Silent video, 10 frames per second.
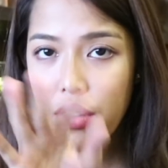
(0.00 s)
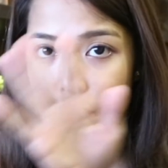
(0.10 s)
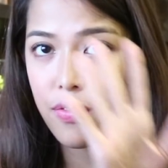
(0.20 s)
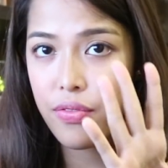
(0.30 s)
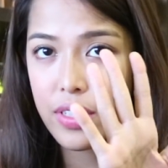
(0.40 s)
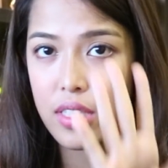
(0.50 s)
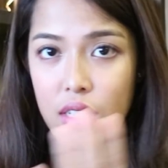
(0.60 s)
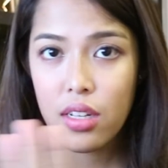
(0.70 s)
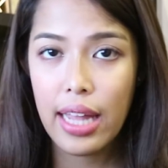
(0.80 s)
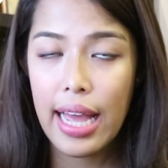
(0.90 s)
the
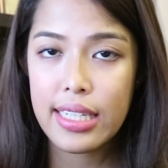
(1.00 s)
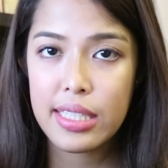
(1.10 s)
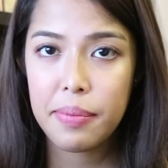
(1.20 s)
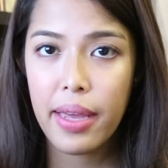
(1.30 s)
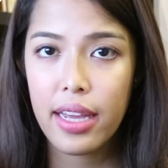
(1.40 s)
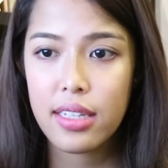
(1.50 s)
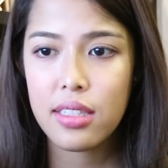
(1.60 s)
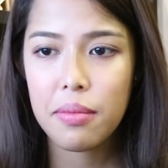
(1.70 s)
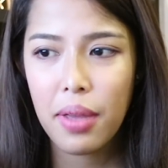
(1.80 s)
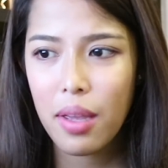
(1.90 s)
physical aspects
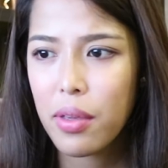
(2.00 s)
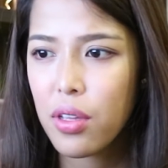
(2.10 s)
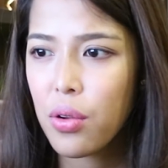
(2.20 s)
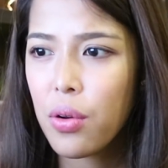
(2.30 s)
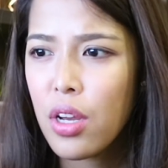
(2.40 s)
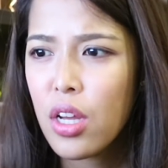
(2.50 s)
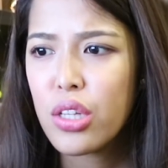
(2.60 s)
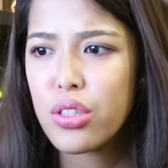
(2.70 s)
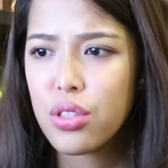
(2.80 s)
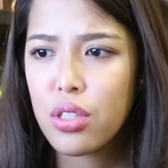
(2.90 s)
and maybe,
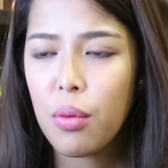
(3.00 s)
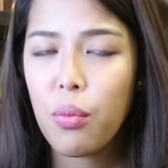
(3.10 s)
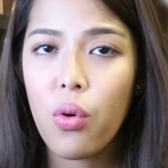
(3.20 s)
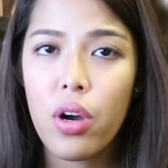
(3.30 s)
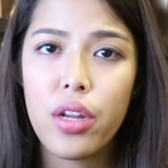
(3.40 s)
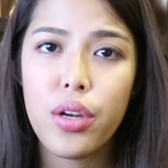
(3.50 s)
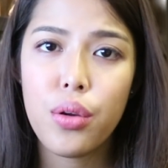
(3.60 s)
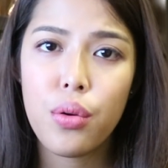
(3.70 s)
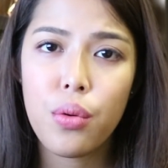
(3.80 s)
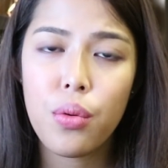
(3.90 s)
someone
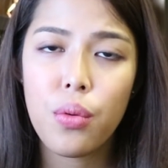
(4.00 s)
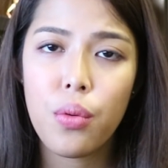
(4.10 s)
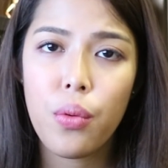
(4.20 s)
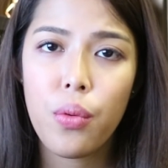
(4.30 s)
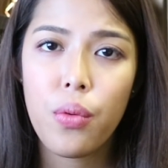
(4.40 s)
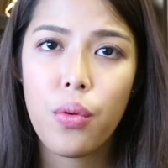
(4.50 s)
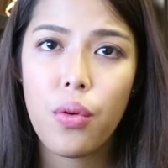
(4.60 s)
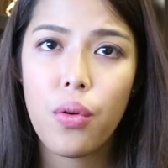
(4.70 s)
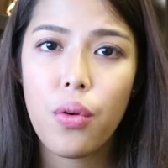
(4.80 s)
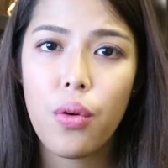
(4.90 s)
who
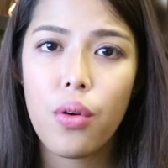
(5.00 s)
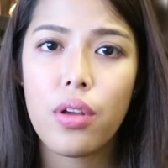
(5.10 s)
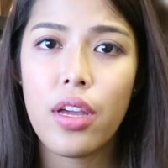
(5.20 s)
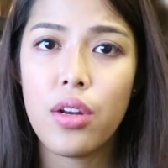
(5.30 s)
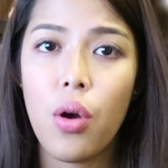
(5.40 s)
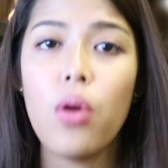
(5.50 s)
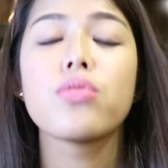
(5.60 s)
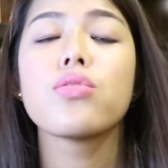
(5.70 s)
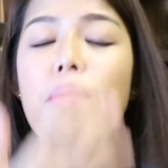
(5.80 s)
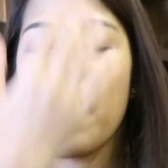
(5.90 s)
can
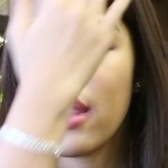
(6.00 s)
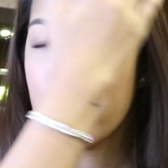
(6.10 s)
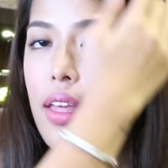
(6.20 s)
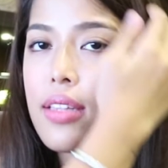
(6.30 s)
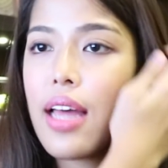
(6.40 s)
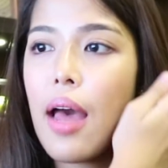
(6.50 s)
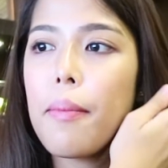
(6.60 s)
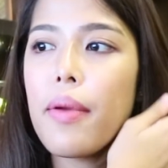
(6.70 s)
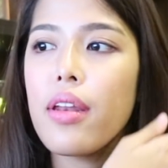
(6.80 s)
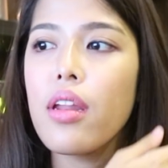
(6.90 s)
also make things
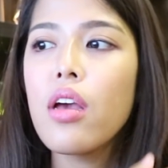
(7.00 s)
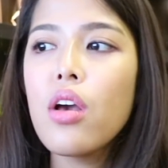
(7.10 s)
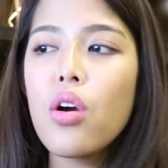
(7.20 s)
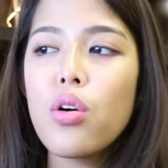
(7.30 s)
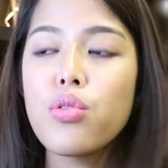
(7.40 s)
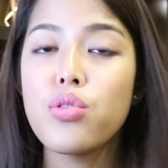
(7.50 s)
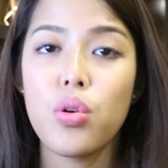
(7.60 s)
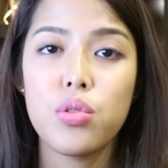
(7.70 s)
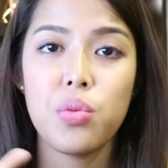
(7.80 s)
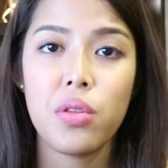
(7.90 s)
happen, who
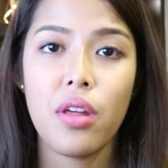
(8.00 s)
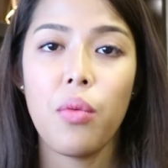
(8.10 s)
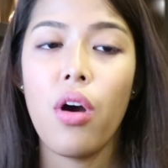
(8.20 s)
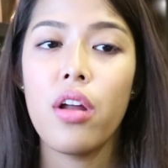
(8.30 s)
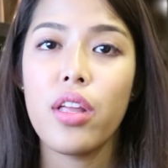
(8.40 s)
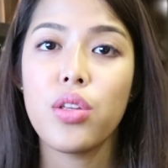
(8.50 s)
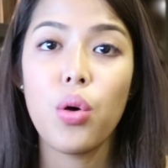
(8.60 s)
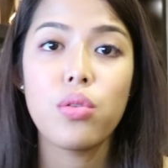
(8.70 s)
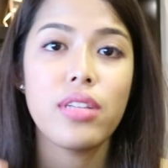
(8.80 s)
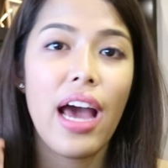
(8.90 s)
knows what they want and
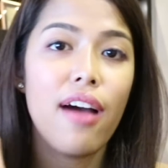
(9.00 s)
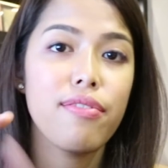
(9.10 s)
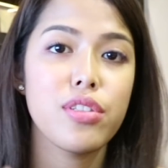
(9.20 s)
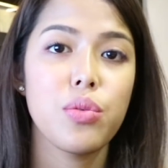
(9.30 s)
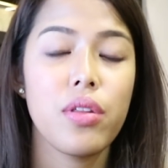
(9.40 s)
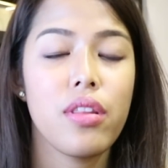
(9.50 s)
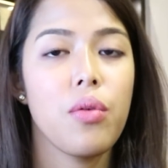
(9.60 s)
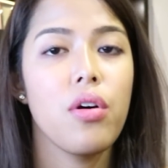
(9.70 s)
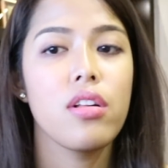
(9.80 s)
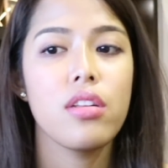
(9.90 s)
goes after what they
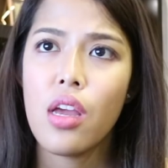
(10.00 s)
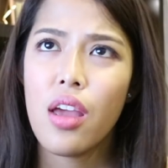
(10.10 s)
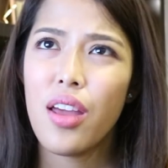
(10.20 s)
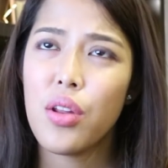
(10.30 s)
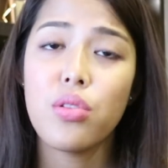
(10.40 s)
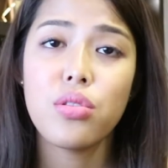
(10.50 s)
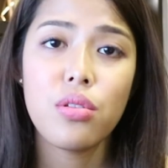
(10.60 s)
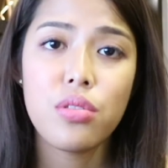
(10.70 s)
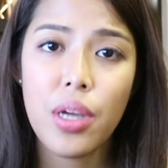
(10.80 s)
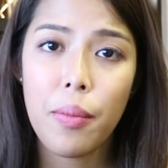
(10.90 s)
want. And
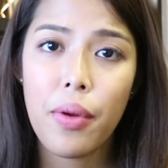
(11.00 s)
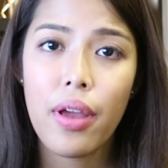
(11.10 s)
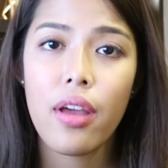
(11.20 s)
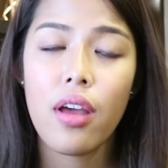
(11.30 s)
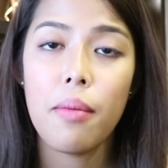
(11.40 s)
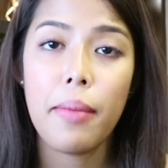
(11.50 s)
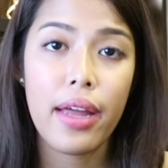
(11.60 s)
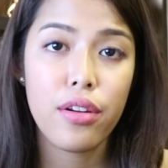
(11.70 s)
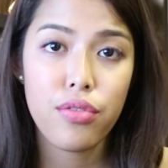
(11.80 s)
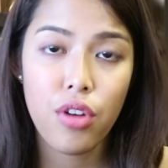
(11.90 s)
also, syempre, a
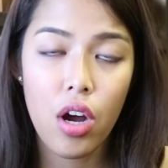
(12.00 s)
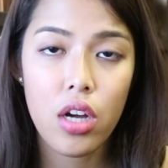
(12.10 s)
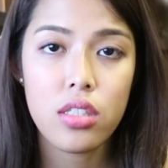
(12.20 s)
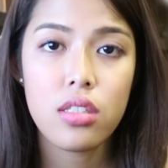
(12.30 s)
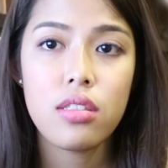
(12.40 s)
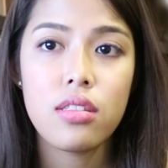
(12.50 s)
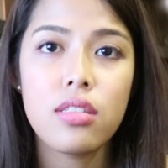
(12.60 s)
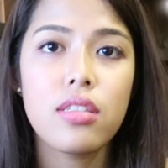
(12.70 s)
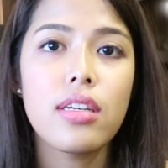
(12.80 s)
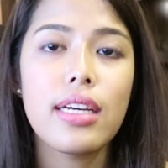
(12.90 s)
man of God.
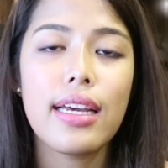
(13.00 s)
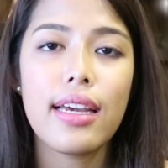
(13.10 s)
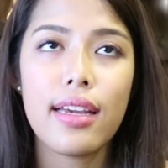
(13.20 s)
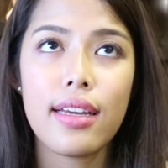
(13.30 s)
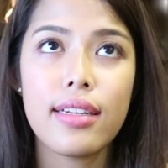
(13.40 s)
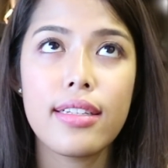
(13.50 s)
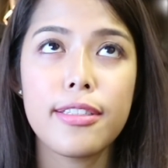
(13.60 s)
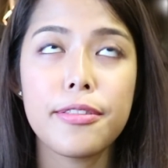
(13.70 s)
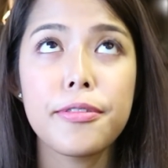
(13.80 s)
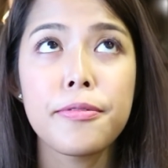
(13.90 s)
And